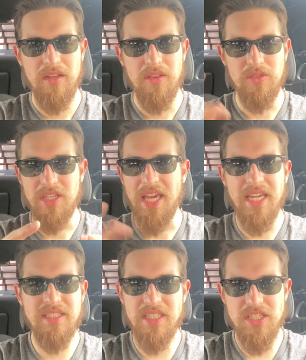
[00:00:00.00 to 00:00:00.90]
there's like
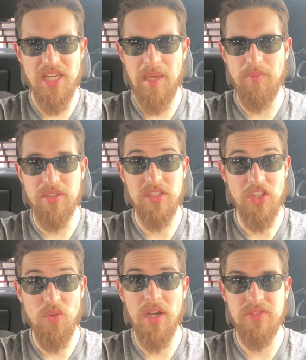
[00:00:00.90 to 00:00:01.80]
18 champions in
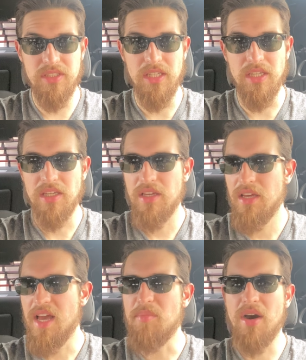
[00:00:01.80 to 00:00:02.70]
the UFC.
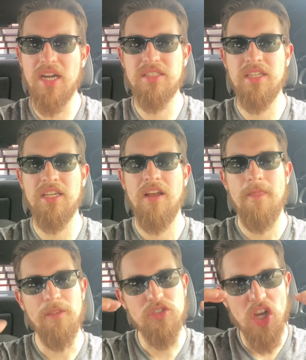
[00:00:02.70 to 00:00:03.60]
Boxing,
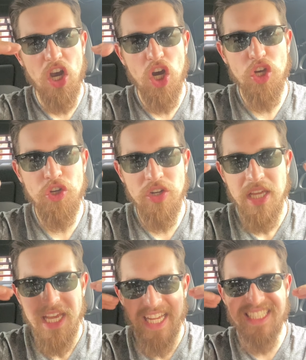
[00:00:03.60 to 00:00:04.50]
there's
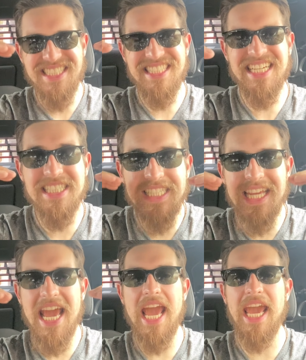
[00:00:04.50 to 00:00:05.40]

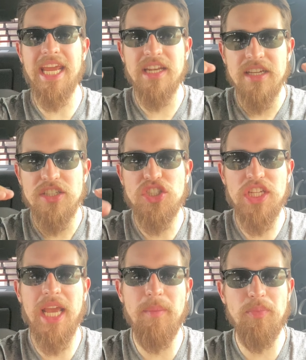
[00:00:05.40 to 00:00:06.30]
168
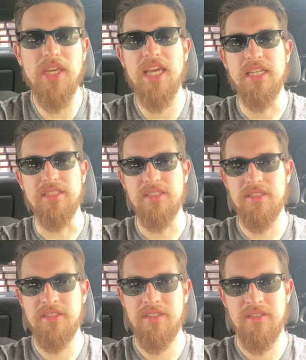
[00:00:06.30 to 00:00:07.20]
champions.